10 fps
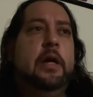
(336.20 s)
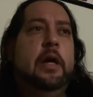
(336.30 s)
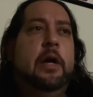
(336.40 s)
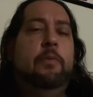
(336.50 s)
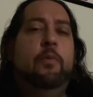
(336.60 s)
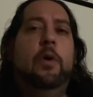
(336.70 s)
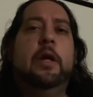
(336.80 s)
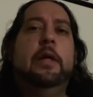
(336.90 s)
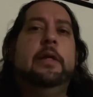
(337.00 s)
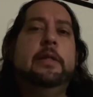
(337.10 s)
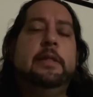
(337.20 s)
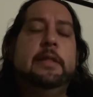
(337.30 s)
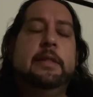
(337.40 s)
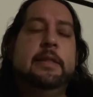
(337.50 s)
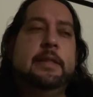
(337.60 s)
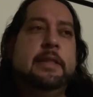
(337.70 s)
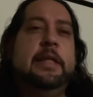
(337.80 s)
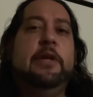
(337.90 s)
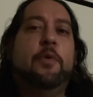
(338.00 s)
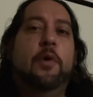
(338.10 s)
want to
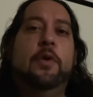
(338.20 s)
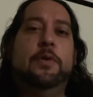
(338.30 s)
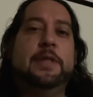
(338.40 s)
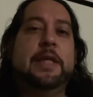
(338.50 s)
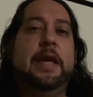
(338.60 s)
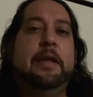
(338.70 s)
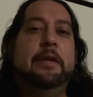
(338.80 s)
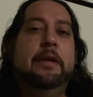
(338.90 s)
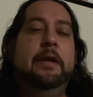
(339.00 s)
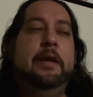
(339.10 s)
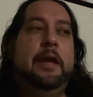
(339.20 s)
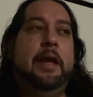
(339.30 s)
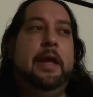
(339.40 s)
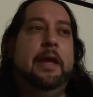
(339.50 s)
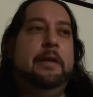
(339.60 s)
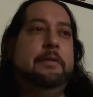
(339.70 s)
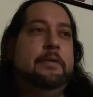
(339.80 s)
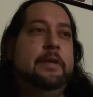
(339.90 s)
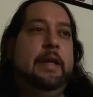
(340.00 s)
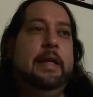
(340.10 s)
see Cronos again.
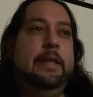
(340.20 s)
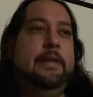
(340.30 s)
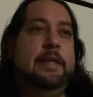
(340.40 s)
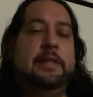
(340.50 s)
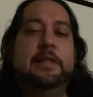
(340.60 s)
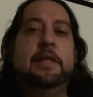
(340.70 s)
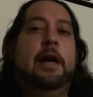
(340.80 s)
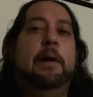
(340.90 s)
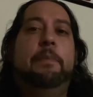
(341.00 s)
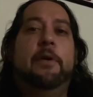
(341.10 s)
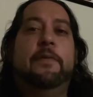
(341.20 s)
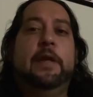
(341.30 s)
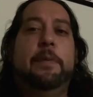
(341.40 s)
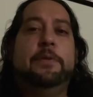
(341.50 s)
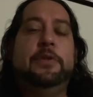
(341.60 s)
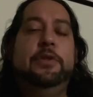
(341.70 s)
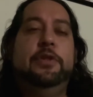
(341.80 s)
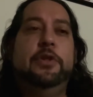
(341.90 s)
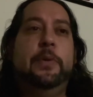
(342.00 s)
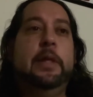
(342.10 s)
And this is the perfect opportunity
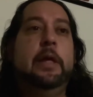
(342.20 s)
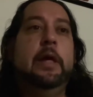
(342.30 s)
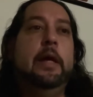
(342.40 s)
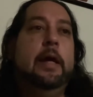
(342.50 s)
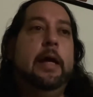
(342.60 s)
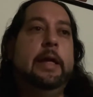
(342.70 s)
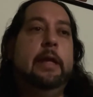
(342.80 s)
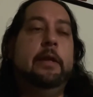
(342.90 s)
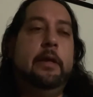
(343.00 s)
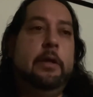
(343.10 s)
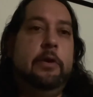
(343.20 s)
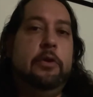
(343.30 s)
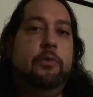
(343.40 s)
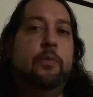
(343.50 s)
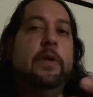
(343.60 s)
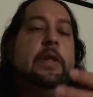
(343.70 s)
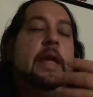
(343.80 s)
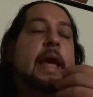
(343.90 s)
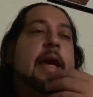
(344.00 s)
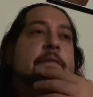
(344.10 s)
to do it. Again, you really
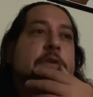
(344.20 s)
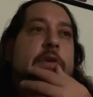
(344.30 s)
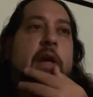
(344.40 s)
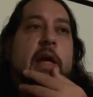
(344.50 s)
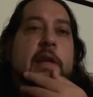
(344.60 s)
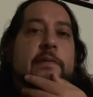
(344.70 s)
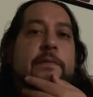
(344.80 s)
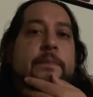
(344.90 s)
have to kind of,